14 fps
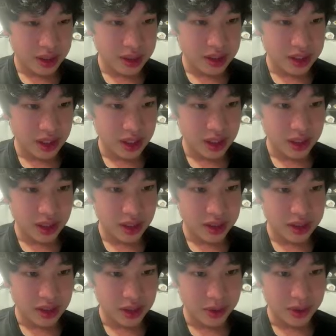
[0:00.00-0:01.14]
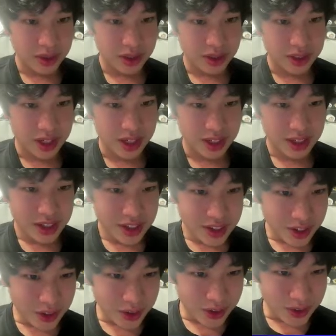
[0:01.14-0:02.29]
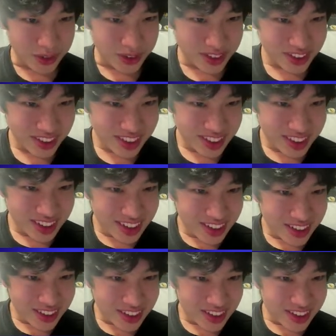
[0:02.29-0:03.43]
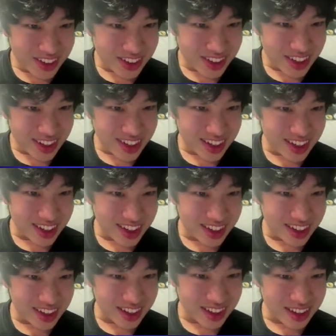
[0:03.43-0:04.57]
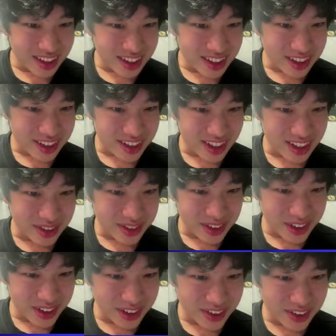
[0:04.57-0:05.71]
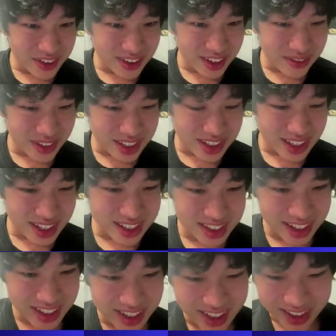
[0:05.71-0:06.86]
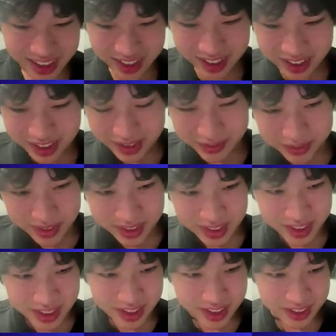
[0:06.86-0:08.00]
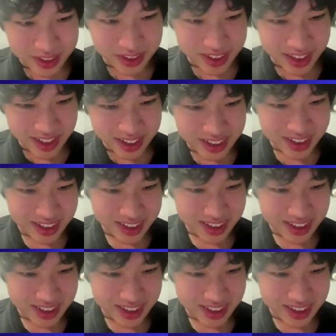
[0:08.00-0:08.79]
Chat. Is anyone in the chat? Oh, hey, Gabriel and Matassa. Hello there.